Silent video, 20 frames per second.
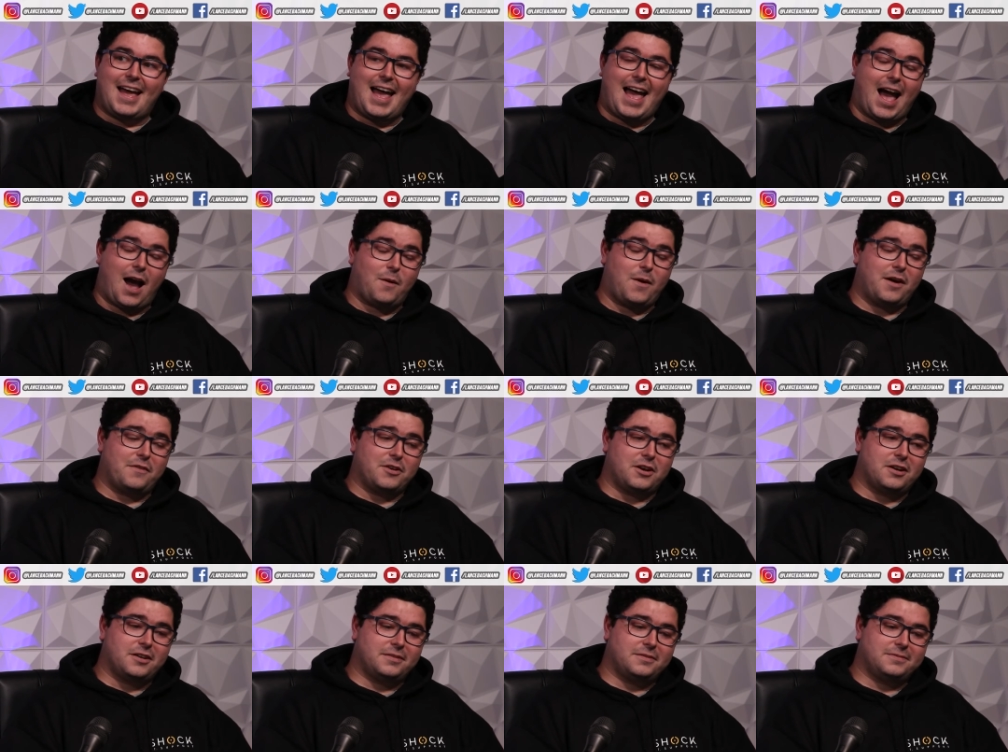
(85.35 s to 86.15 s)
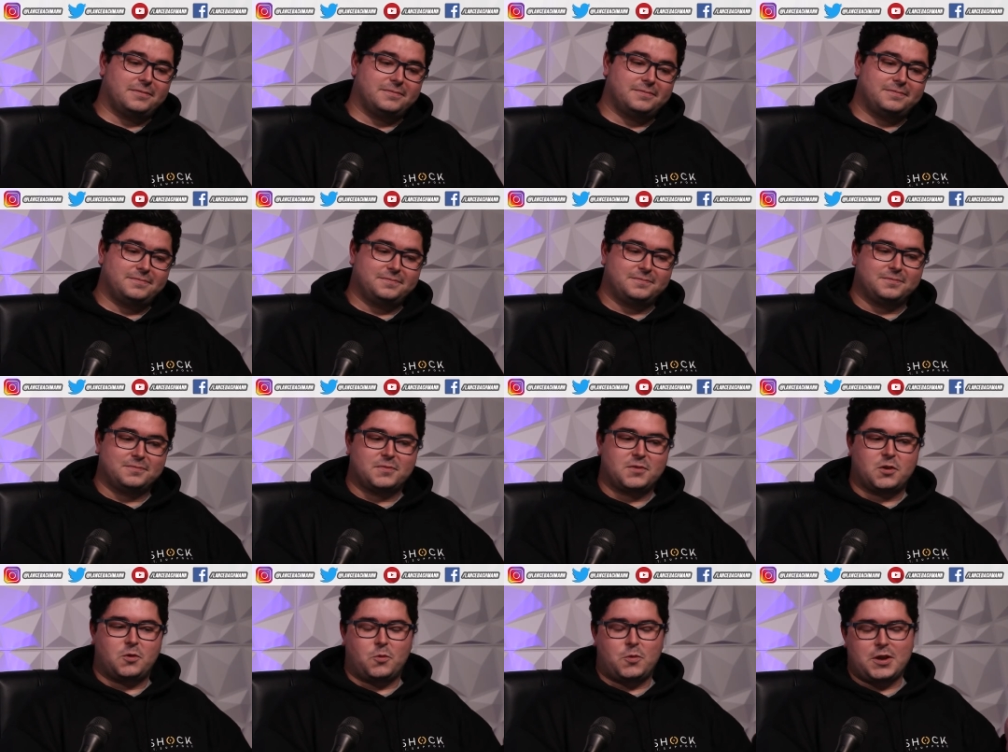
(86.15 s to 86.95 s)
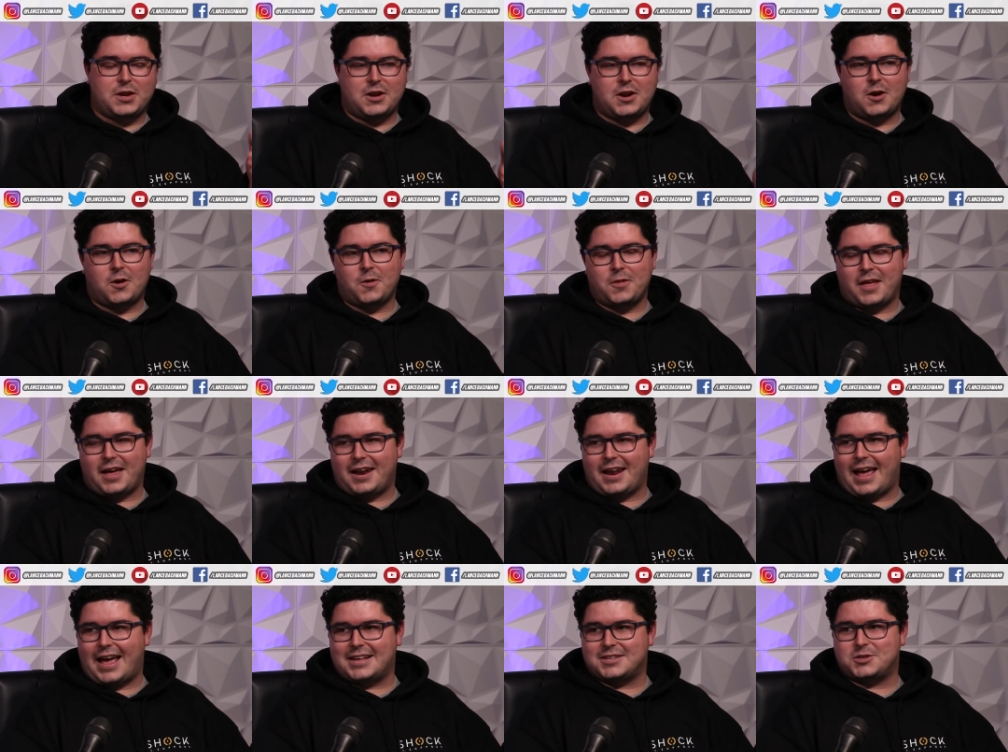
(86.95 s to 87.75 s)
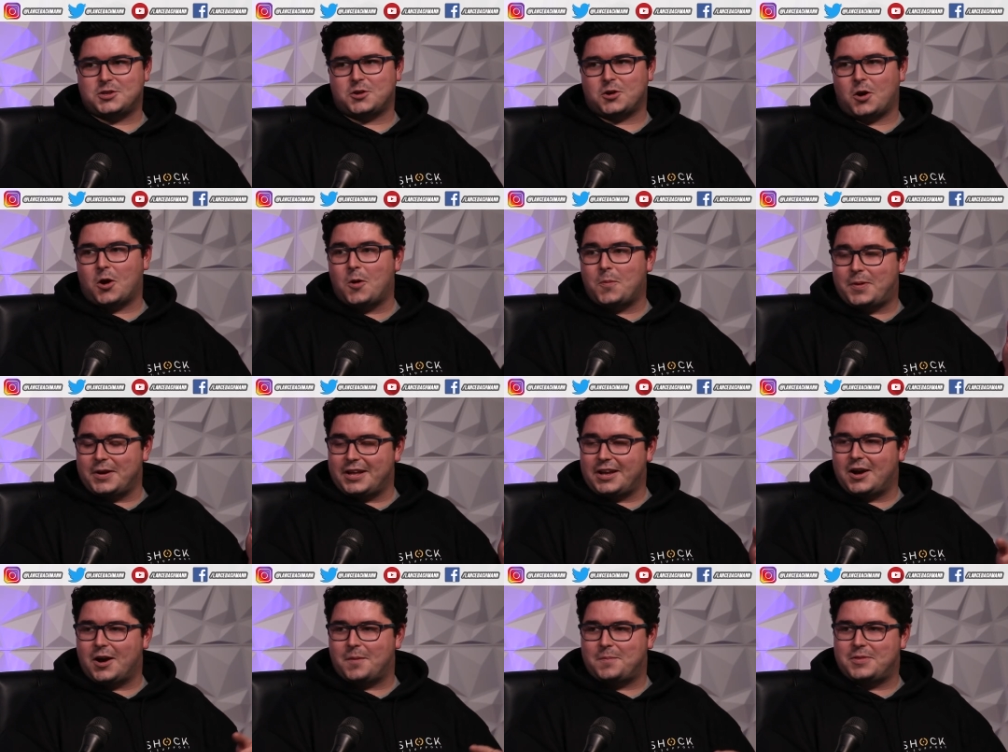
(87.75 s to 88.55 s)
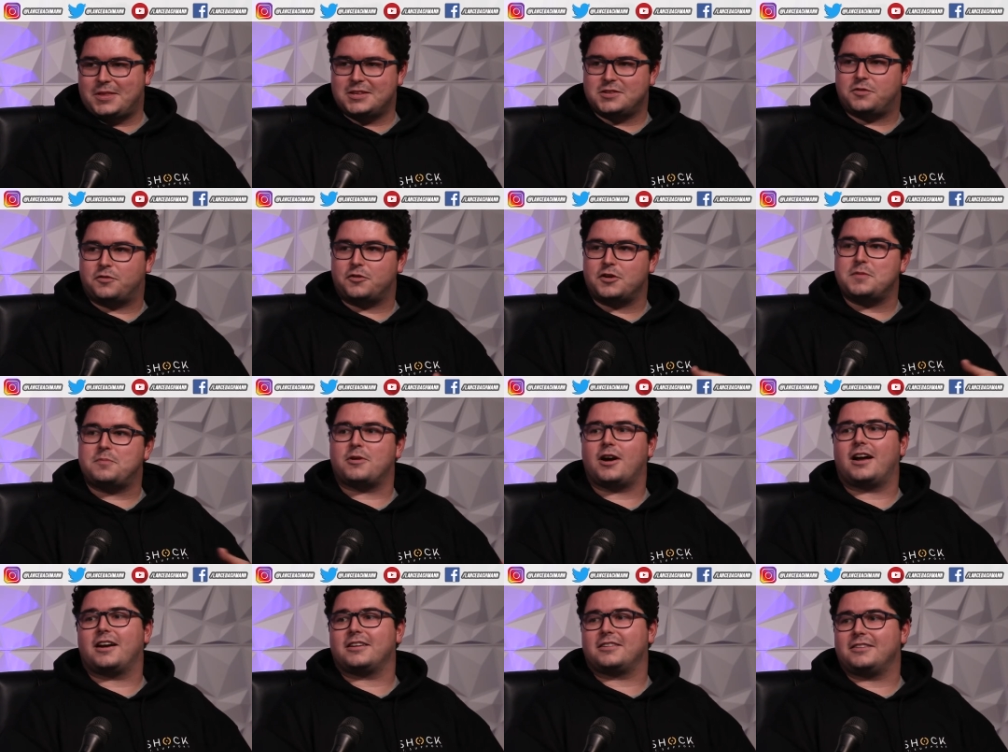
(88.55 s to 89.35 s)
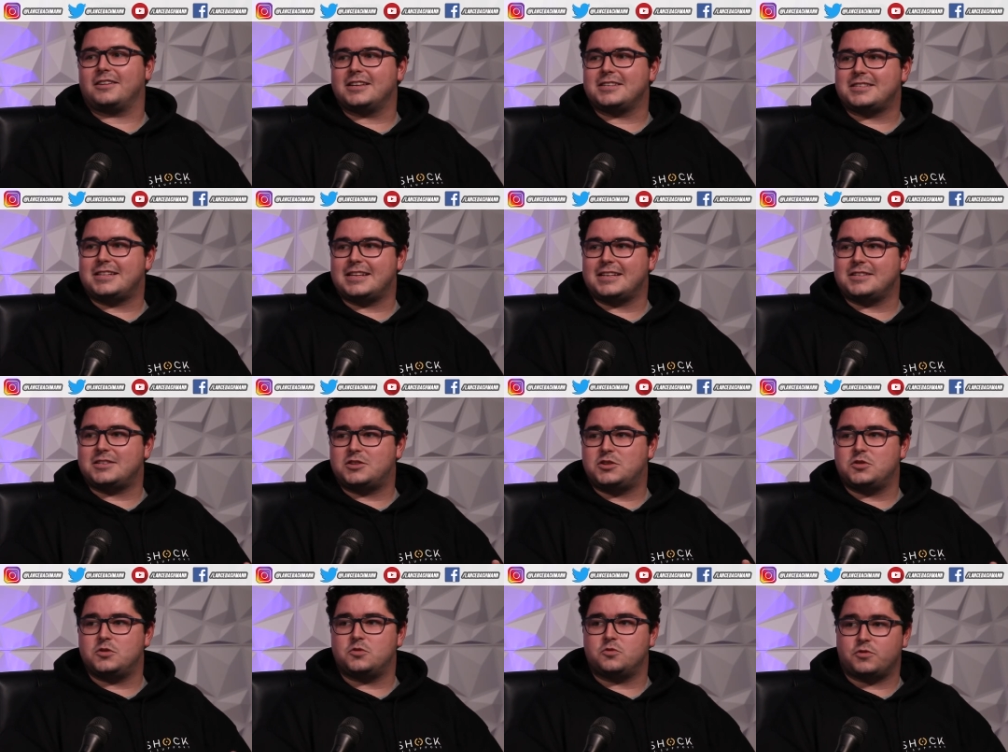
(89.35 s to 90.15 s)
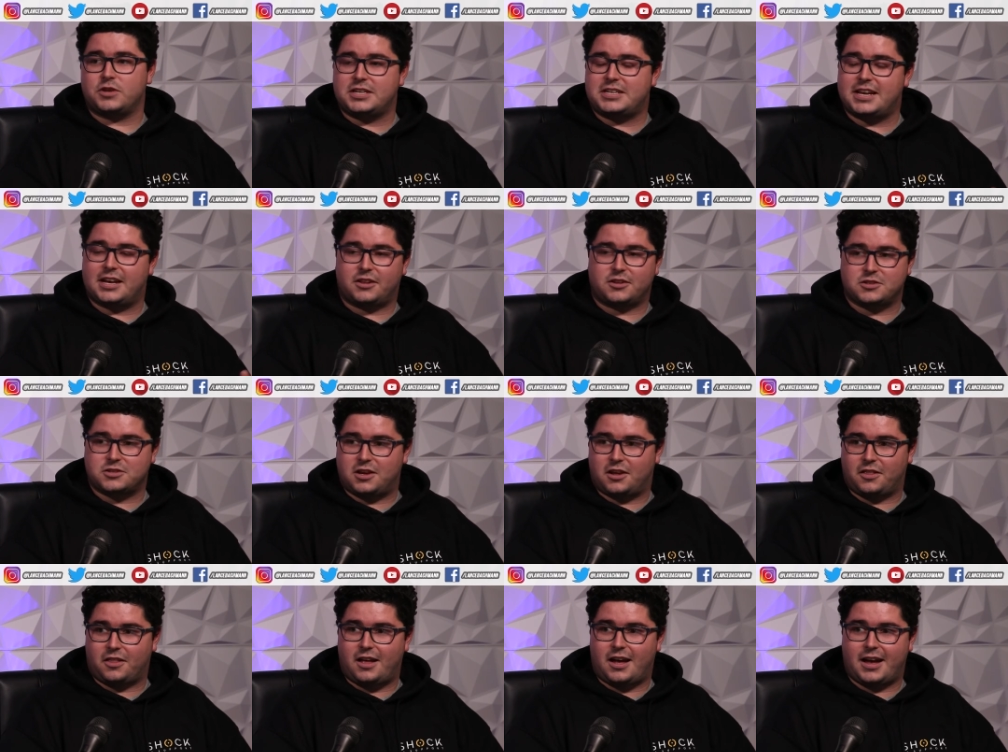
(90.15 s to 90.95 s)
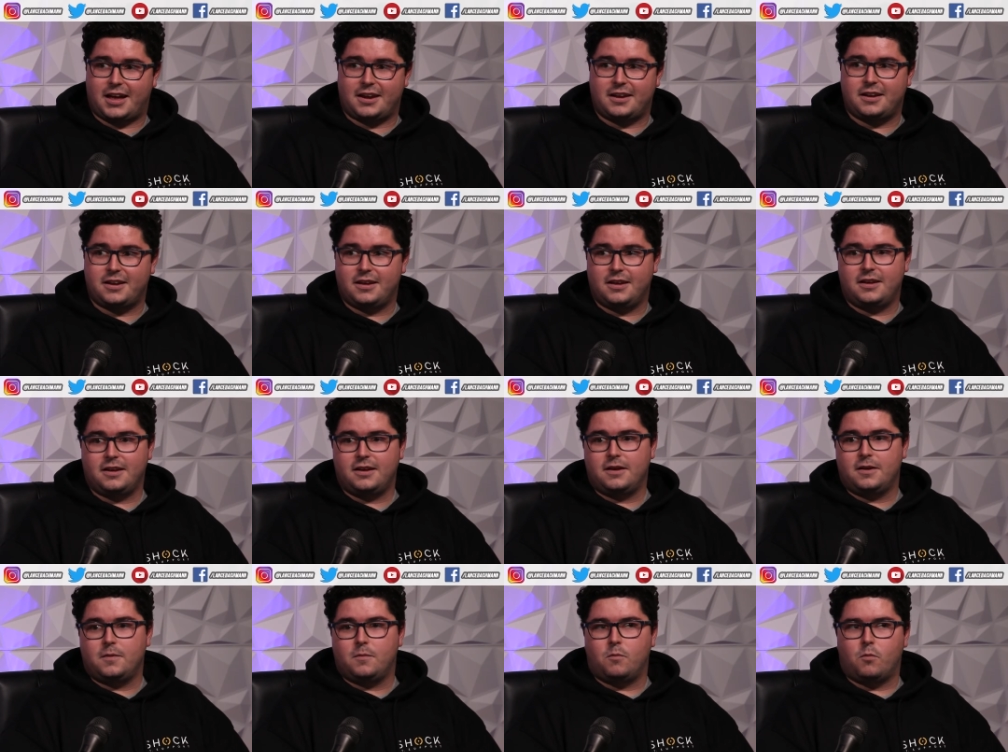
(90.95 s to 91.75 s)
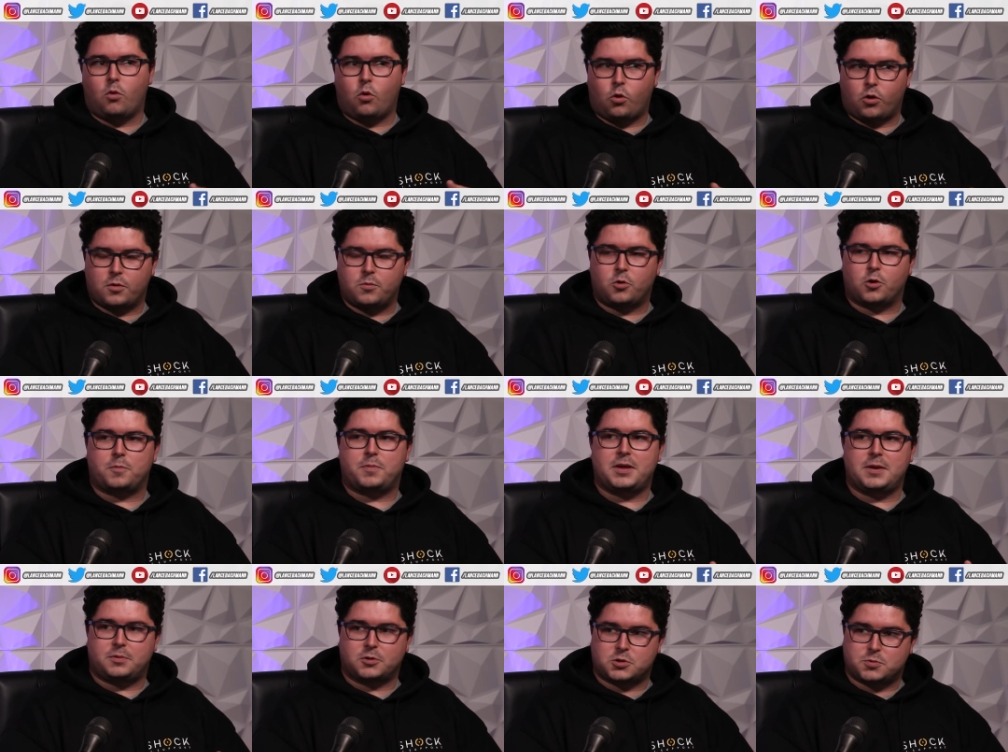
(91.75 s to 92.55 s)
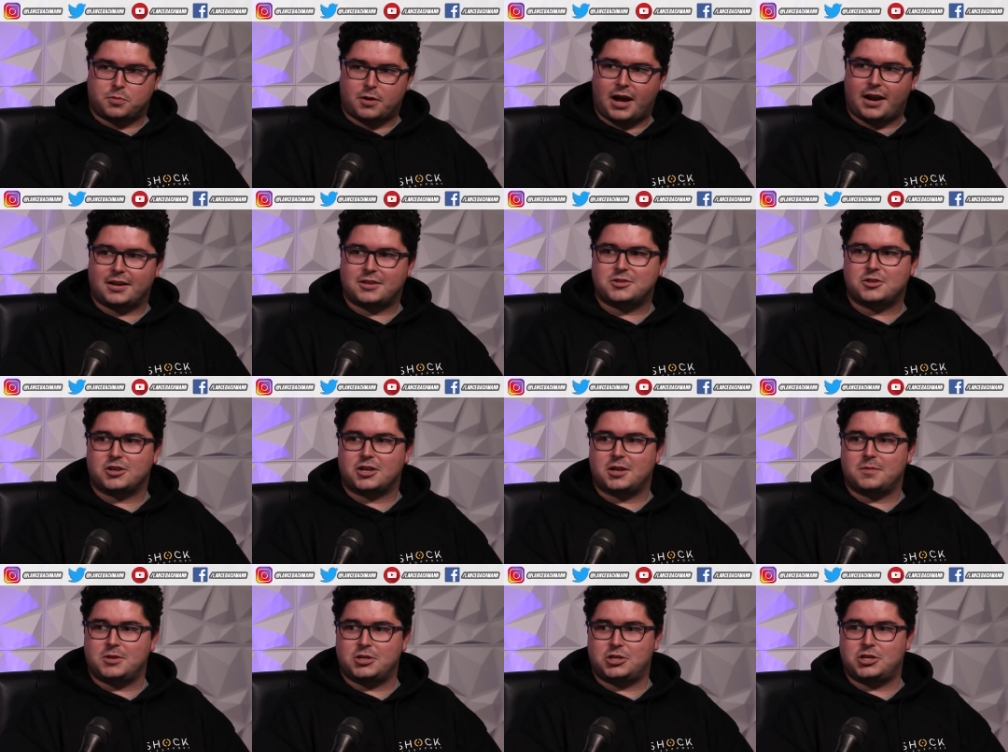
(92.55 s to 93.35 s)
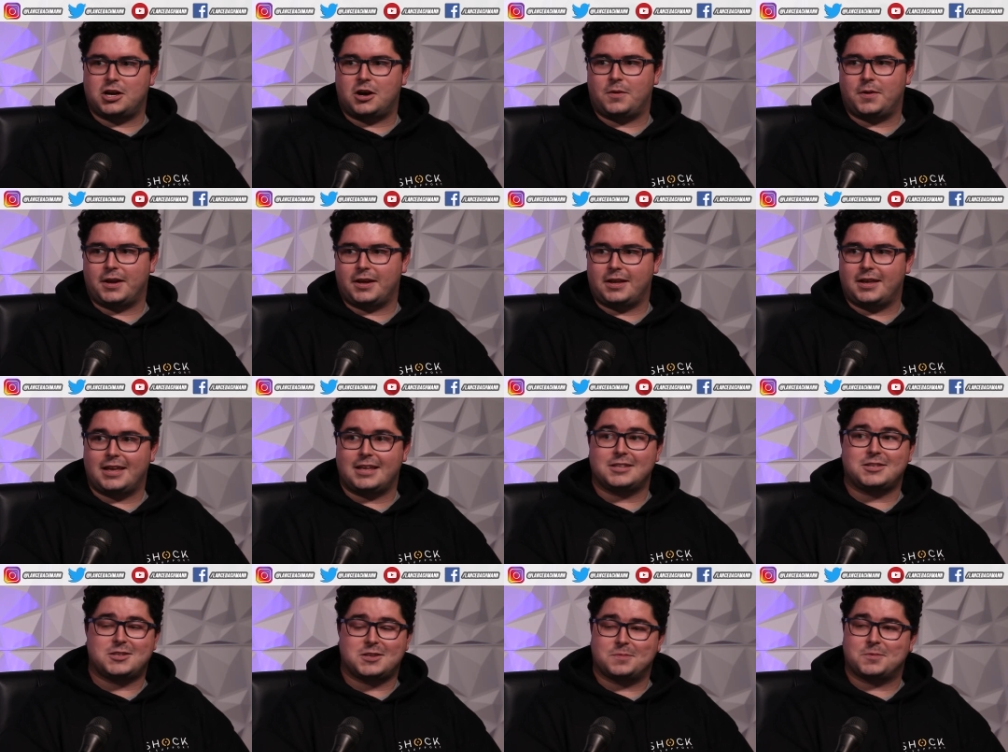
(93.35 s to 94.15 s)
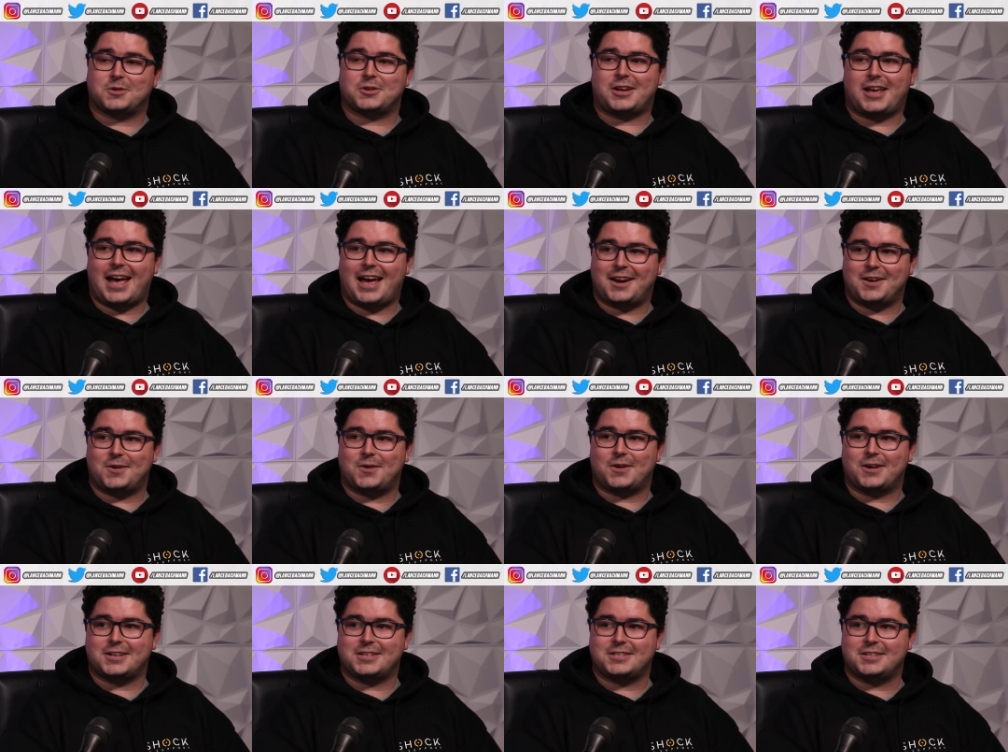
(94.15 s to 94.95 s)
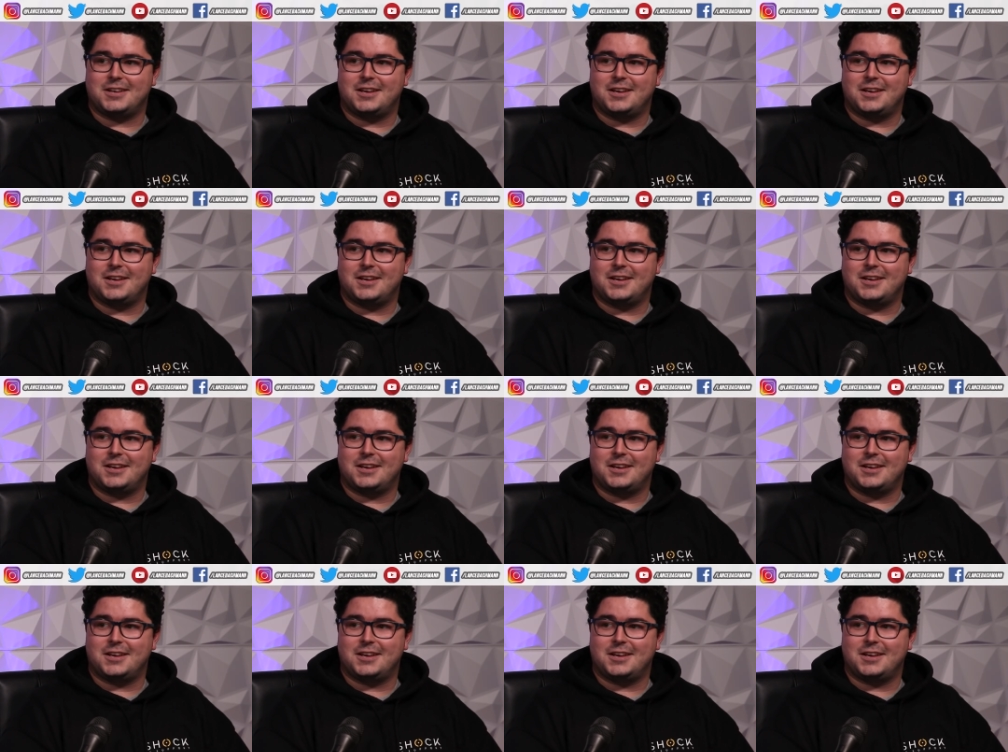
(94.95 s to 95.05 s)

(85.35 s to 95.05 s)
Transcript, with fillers: However, we know that as they're opening up these free product listings to retailers online, mm-hmm more and more people's products are going to be showing in similar categories.